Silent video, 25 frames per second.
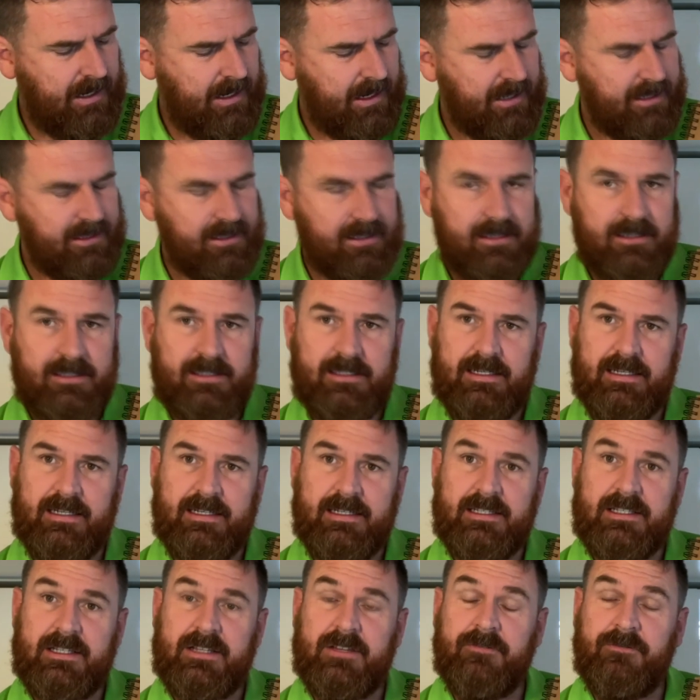And this
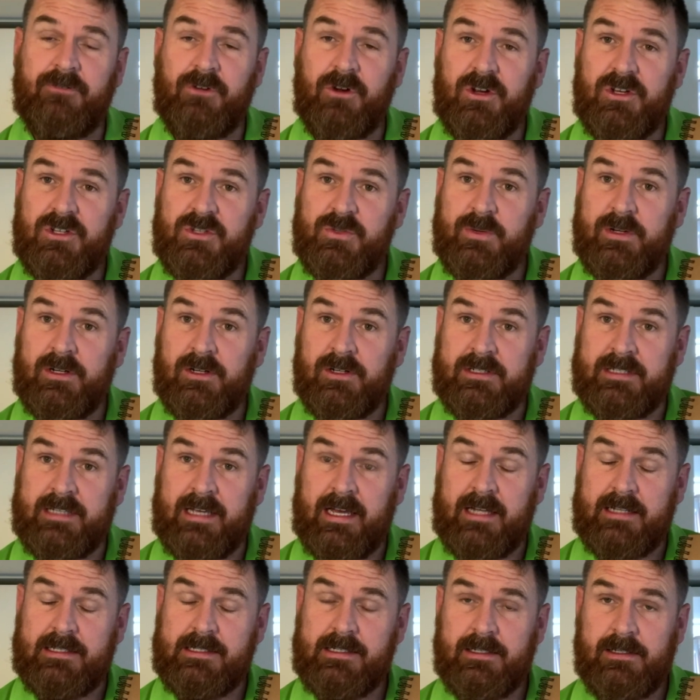is the verse we looked
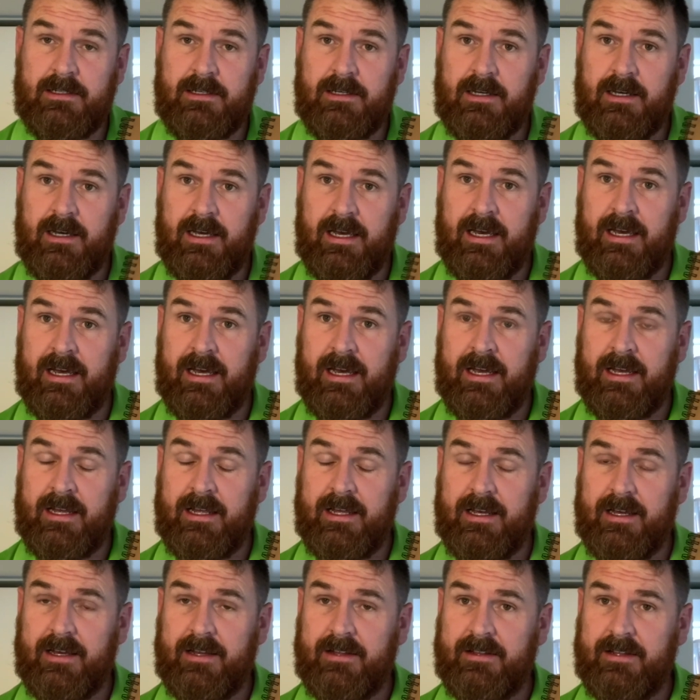at
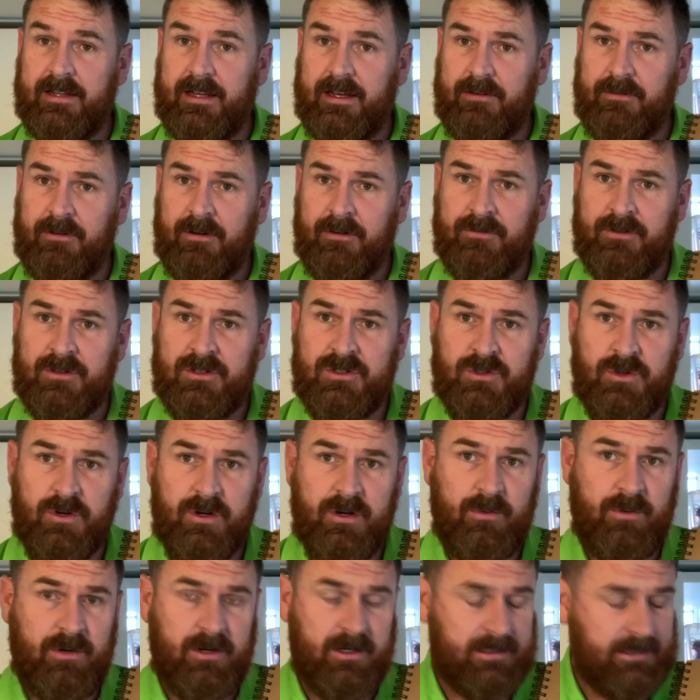uh, of the
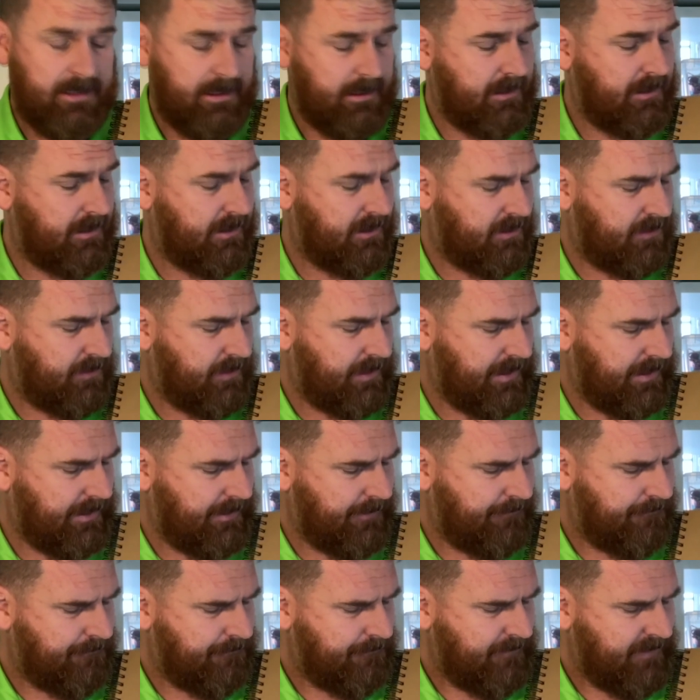story we looked at this week
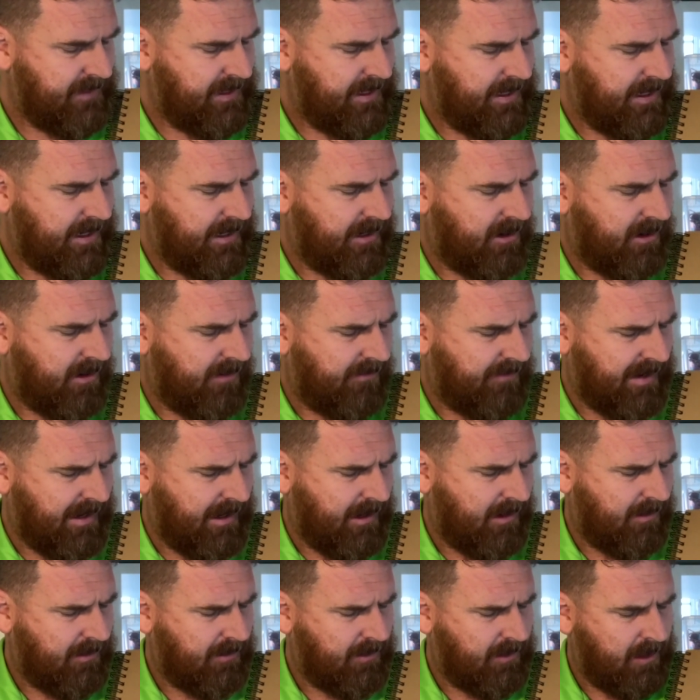of
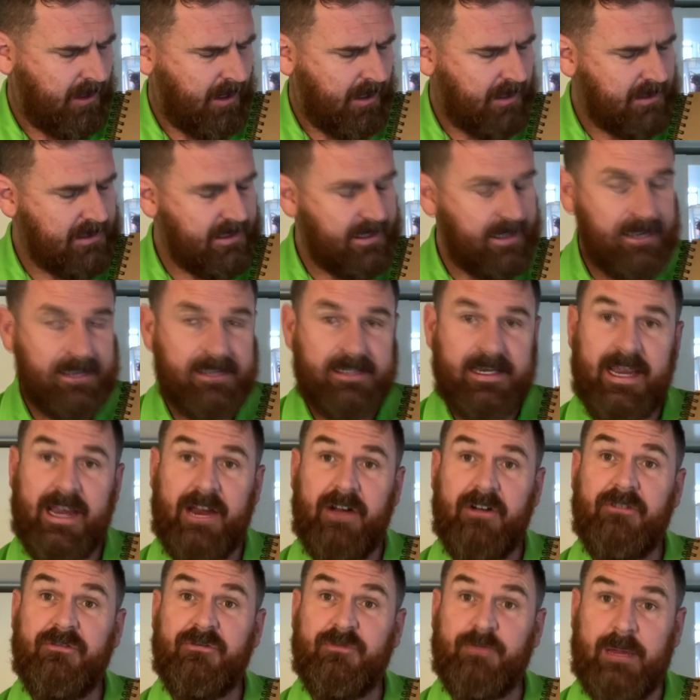how God takes care
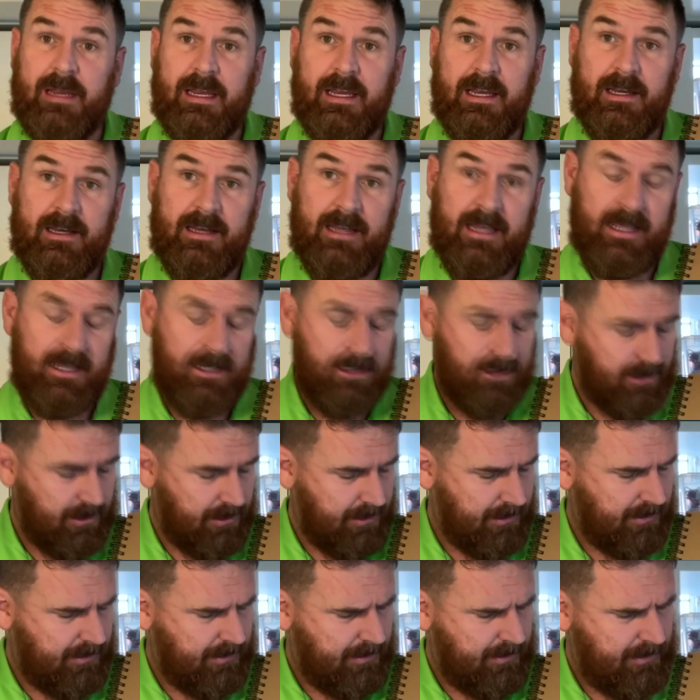of me and
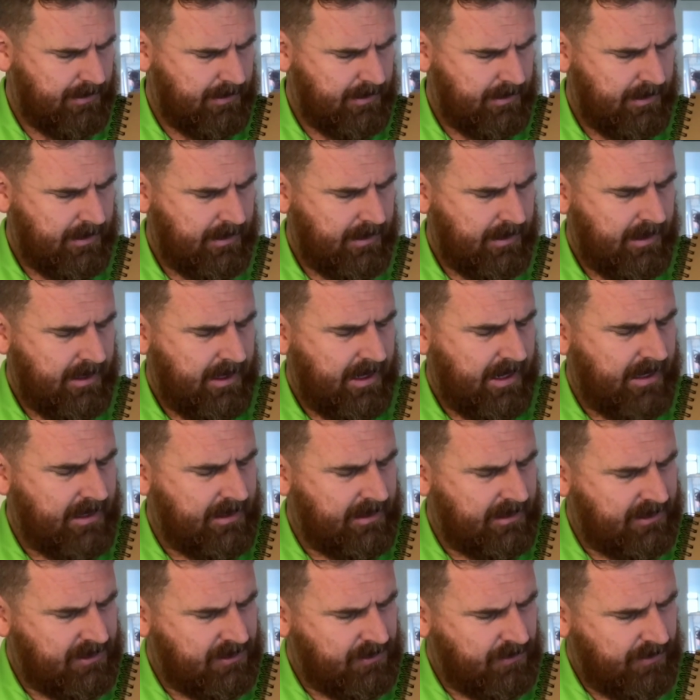you. And
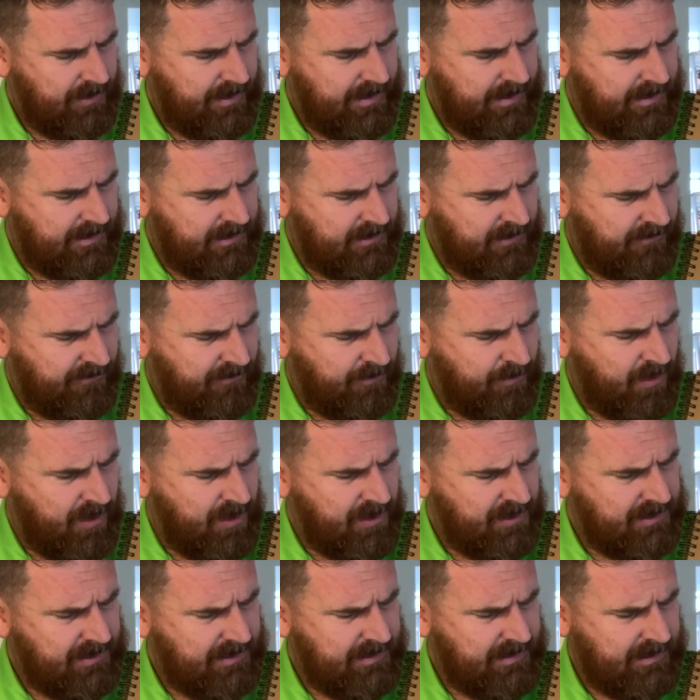the story is of
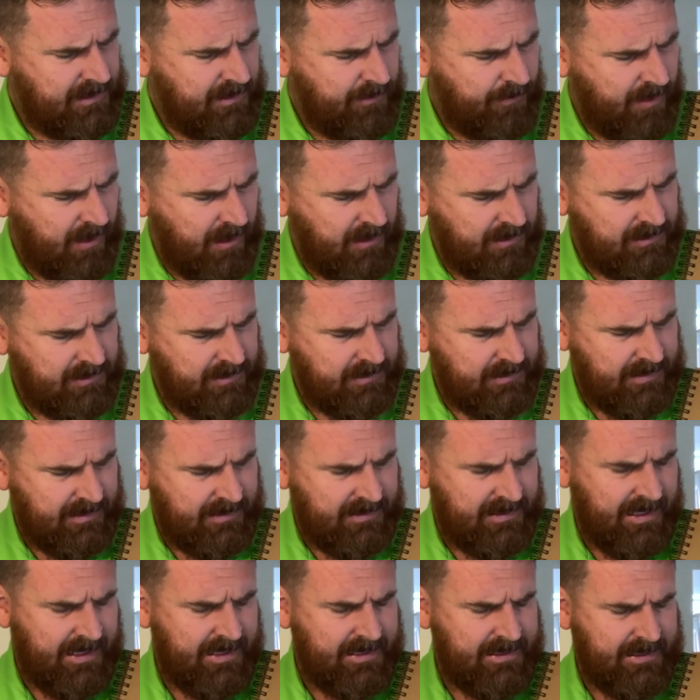Moses in the basket,
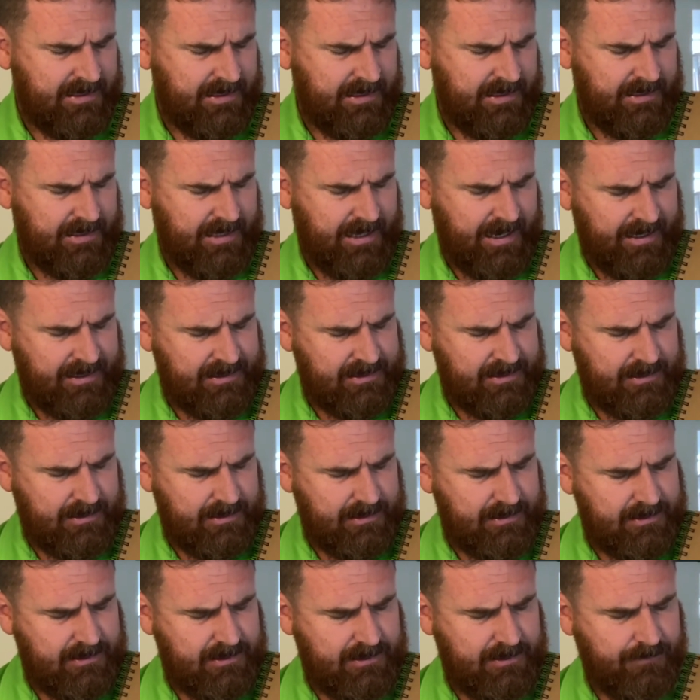and that is in
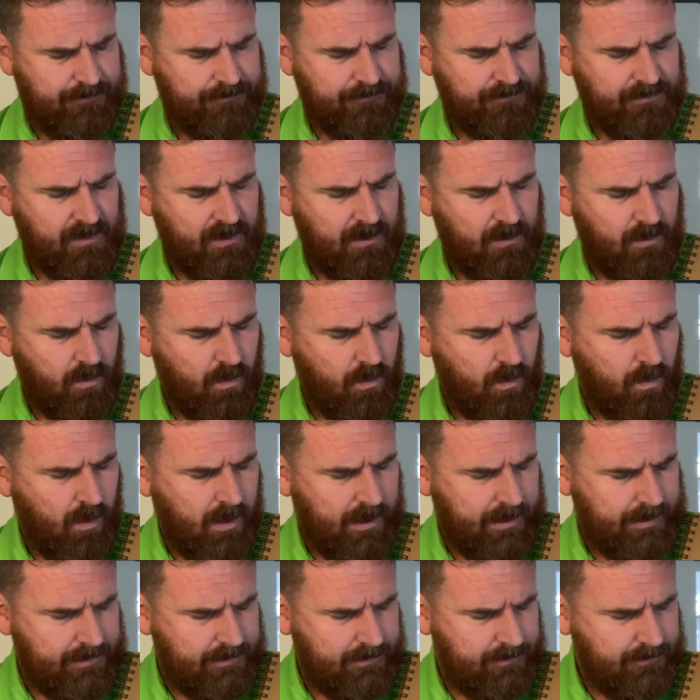Exodus
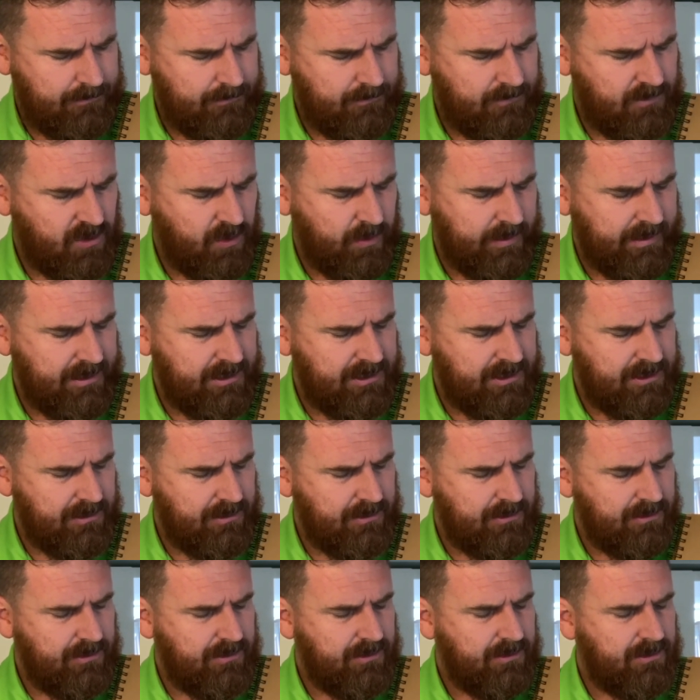1
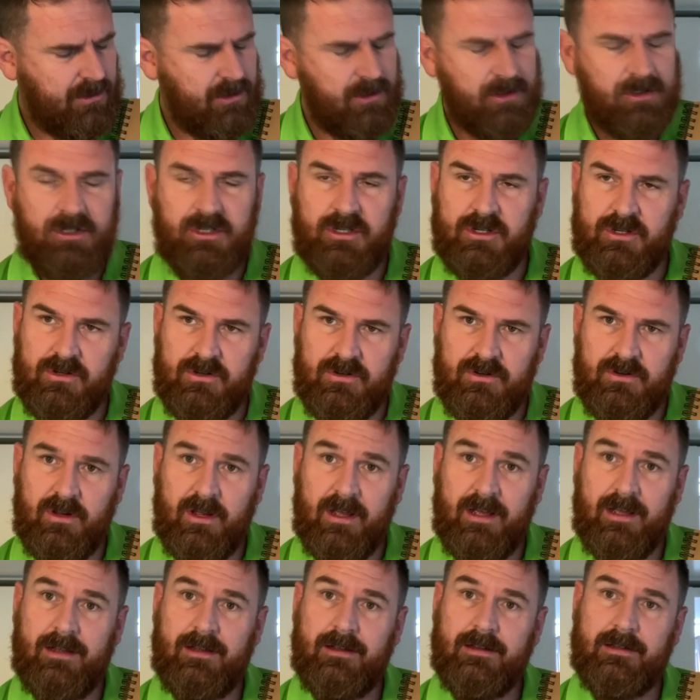22 to 2
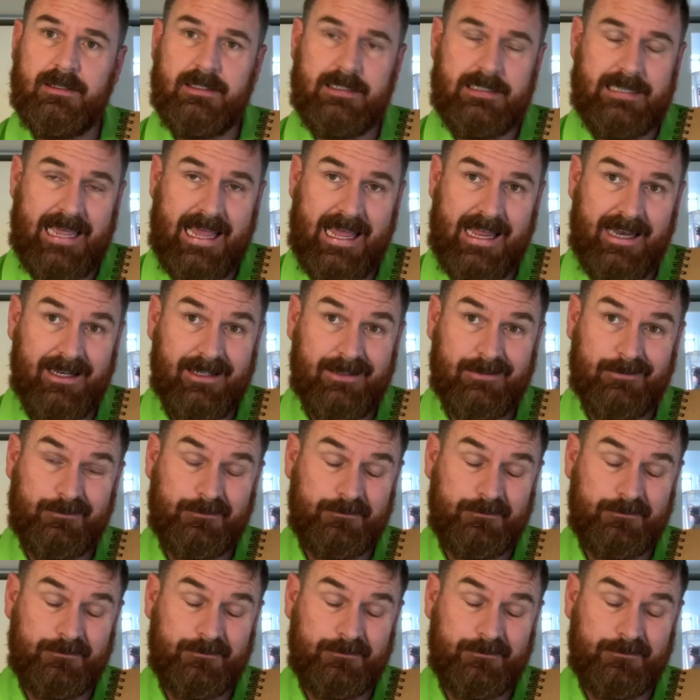10.